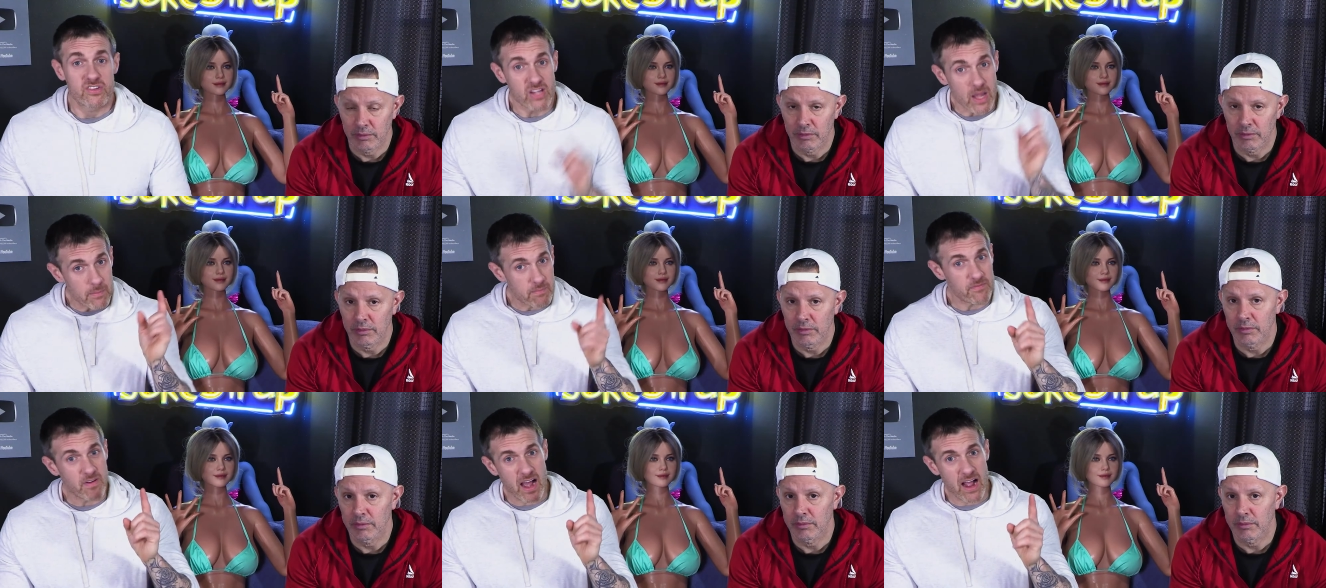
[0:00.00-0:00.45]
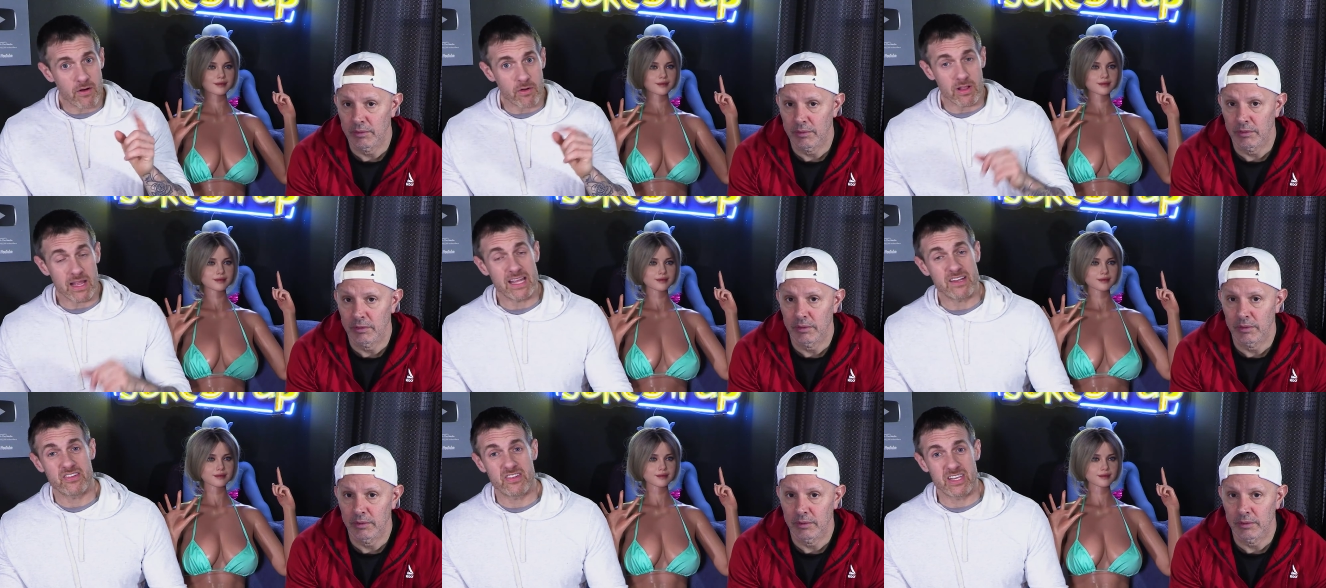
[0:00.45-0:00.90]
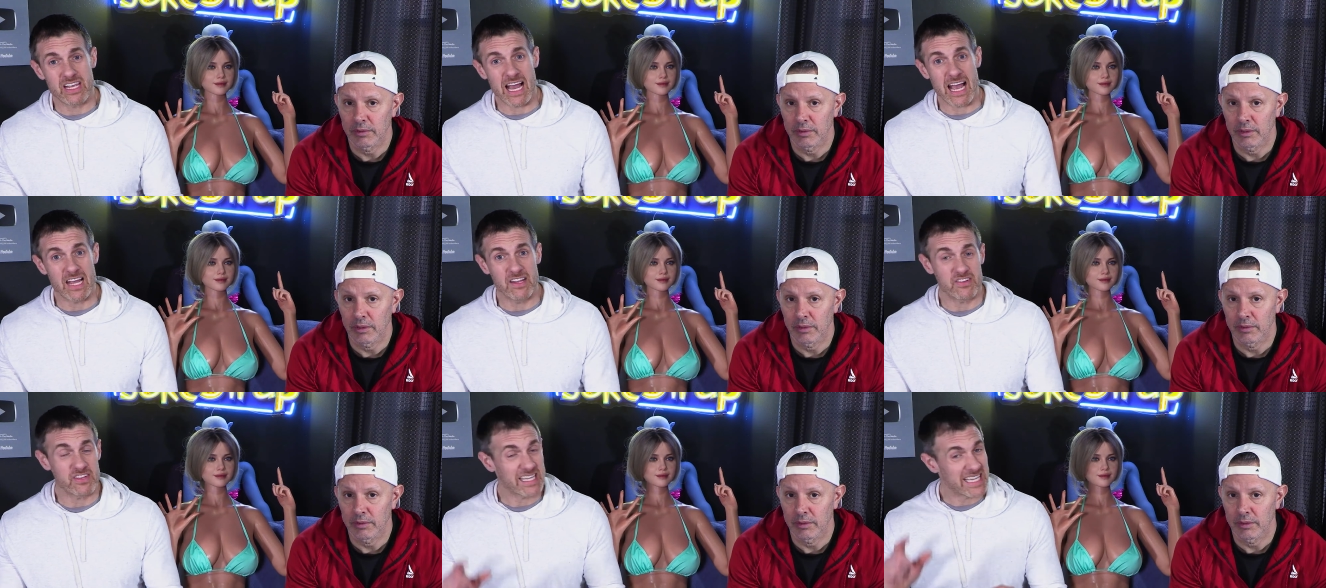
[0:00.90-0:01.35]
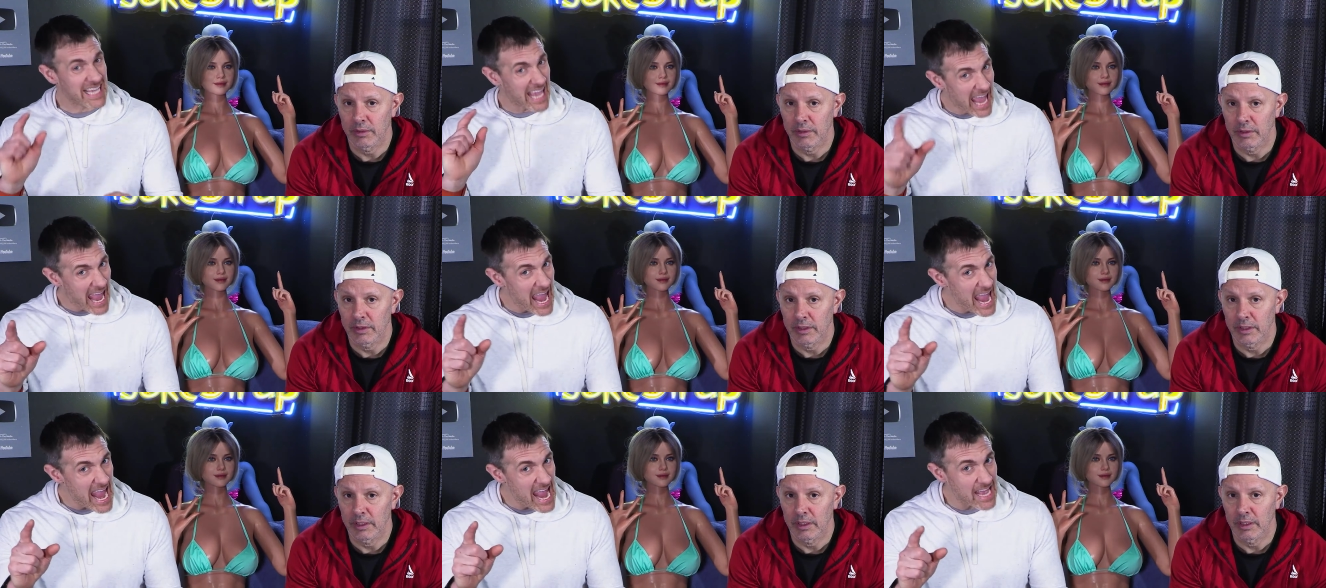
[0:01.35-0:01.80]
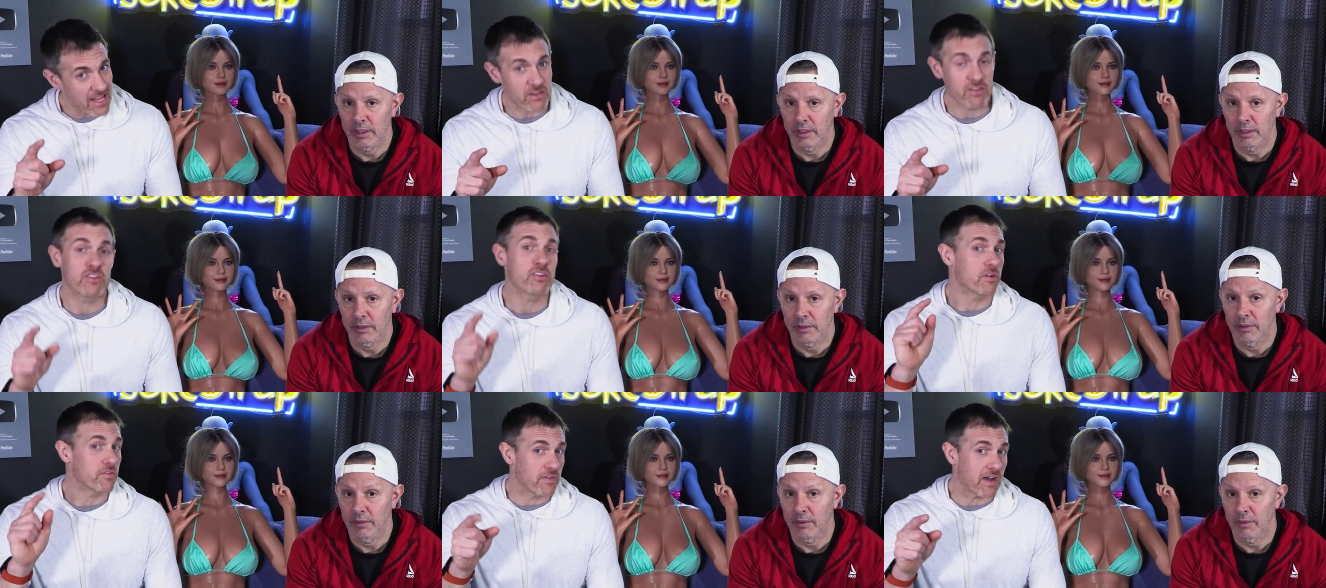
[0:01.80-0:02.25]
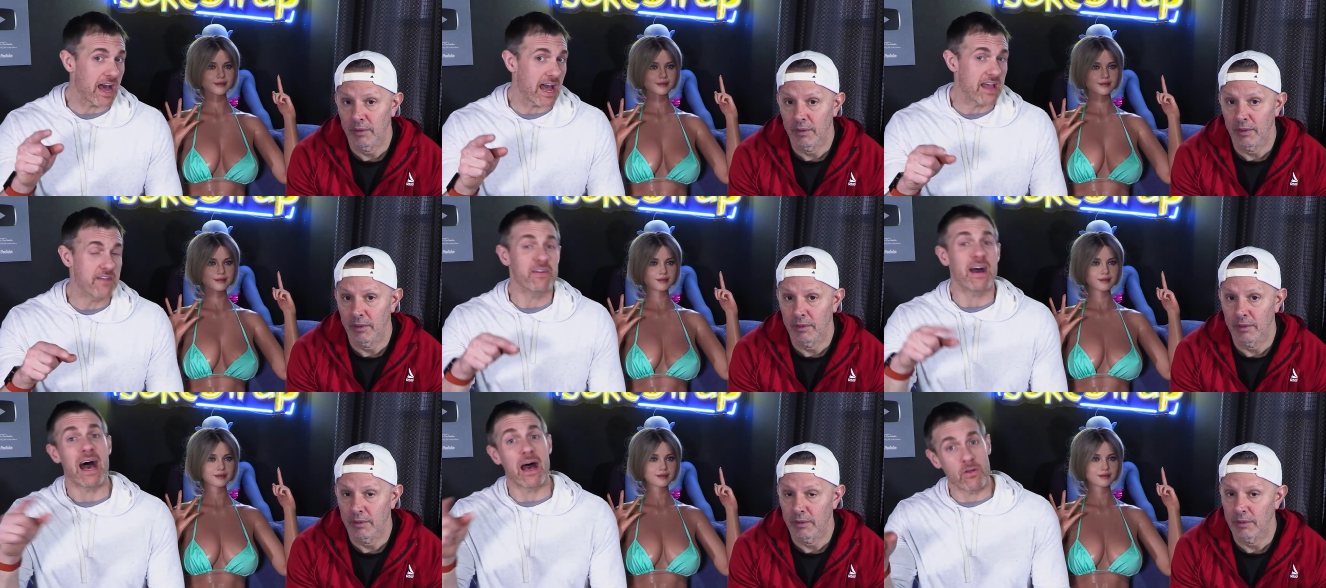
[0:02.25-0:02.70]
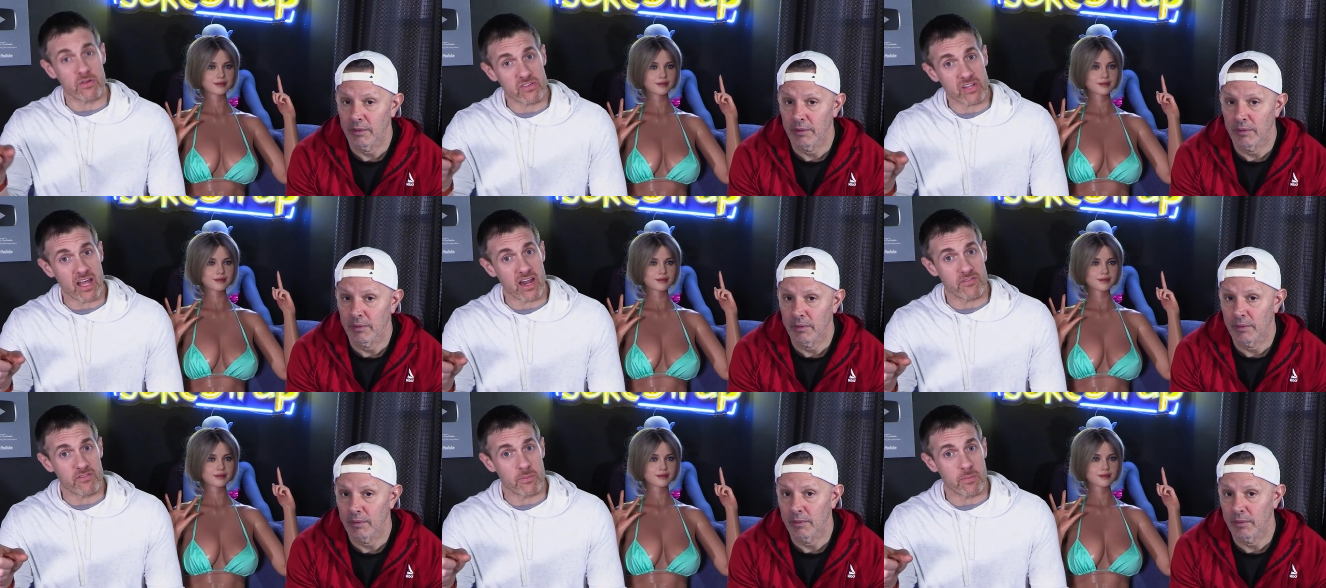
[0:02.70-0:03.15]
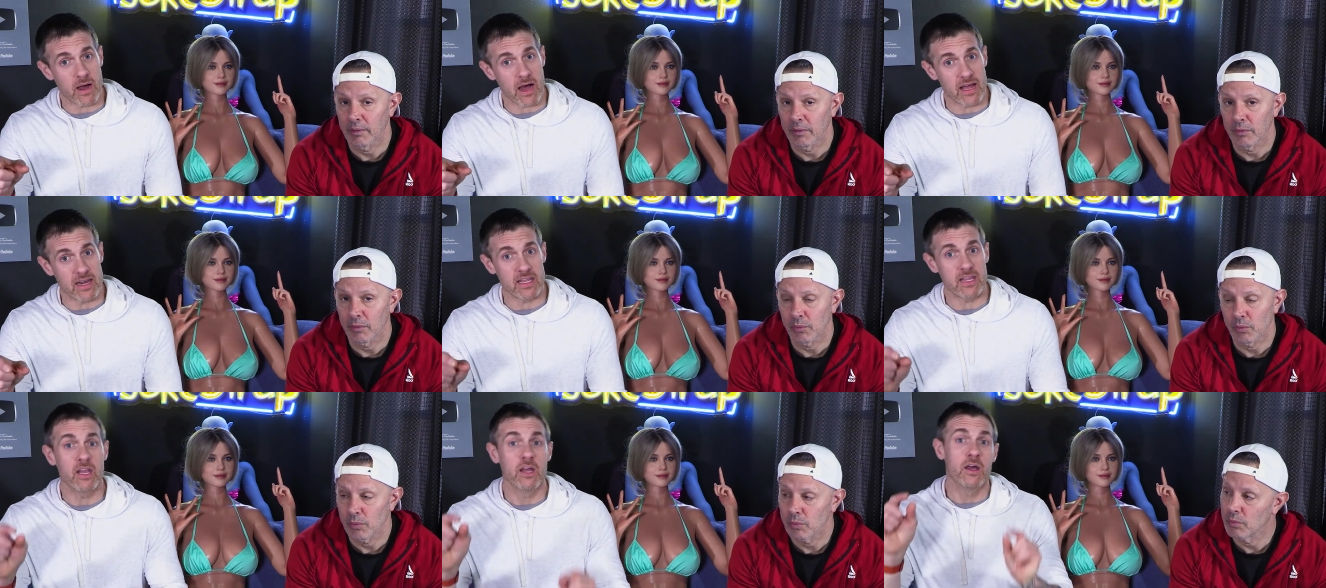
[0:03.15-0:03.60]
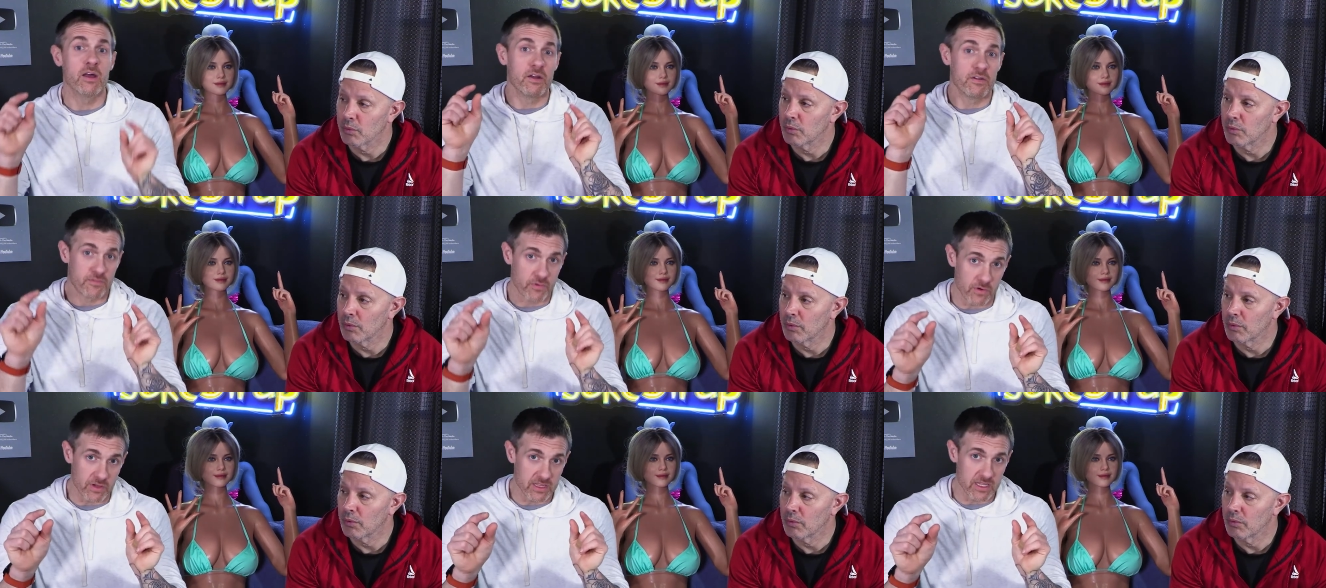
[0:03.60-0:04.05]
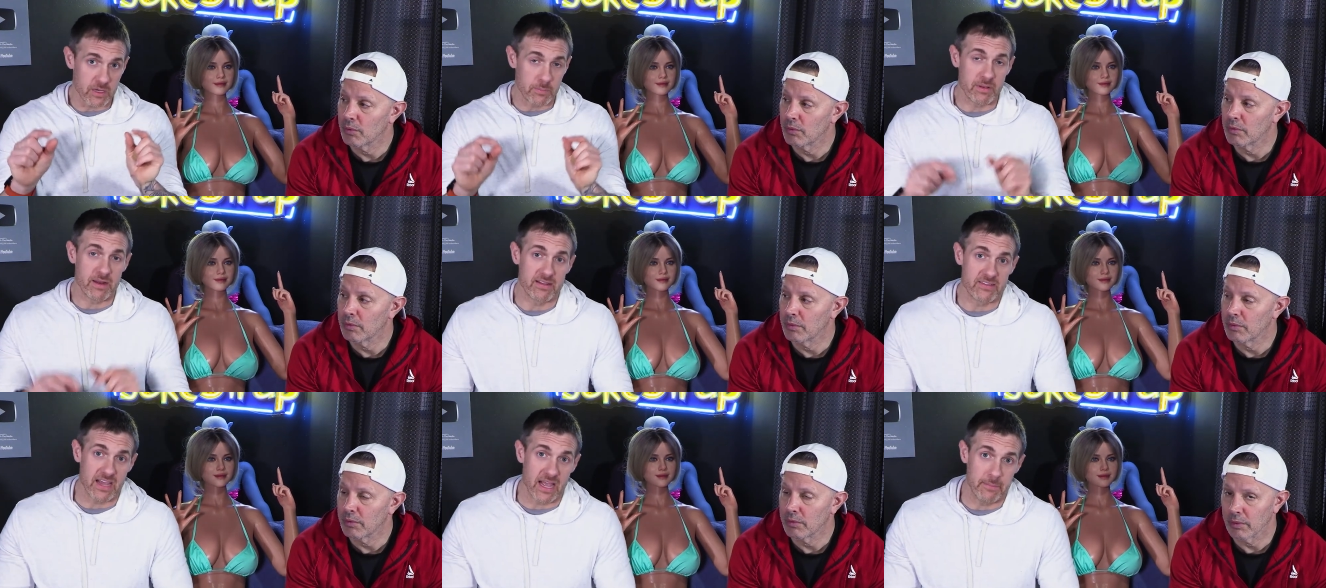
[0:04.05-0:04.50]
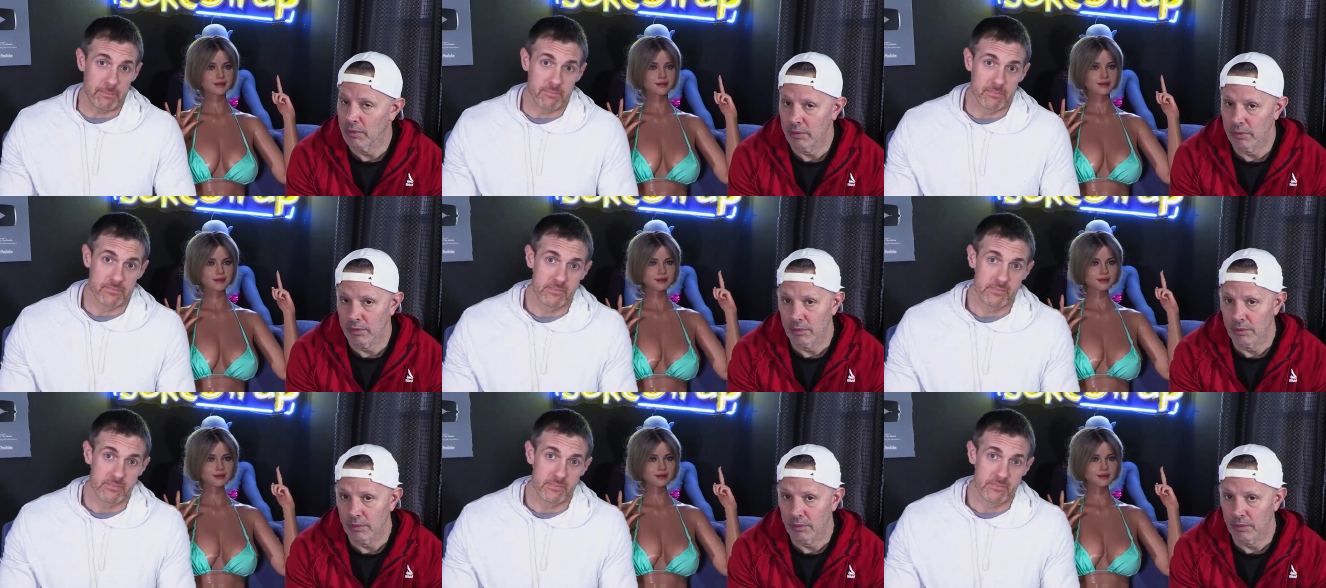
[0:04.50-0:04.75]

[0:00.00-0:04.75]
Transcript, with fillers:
Speaker 1: some viral S T Is can survive outside of your body for a little bit of time.